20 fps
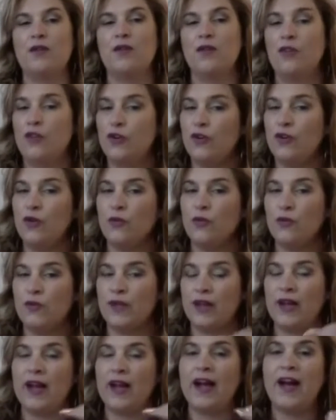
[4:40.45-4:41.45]
knew
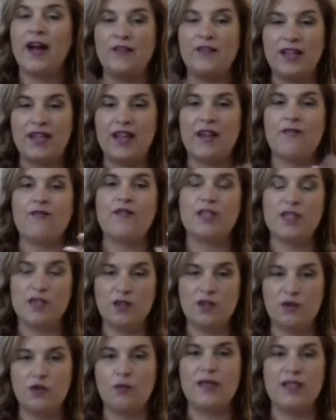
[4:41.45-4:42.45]
that having that
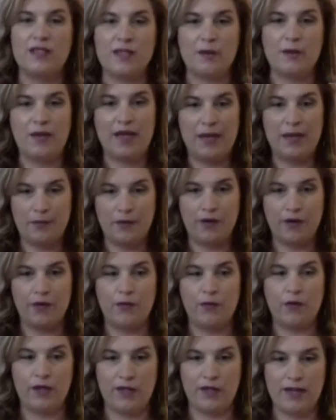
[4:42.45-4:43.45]
physical piece of paper
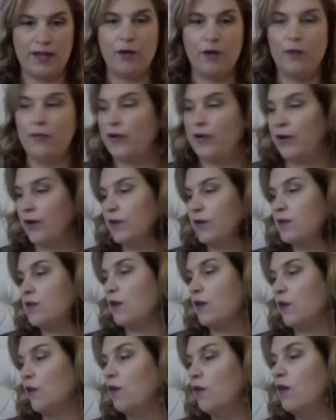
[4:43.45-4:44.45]
really helped her. So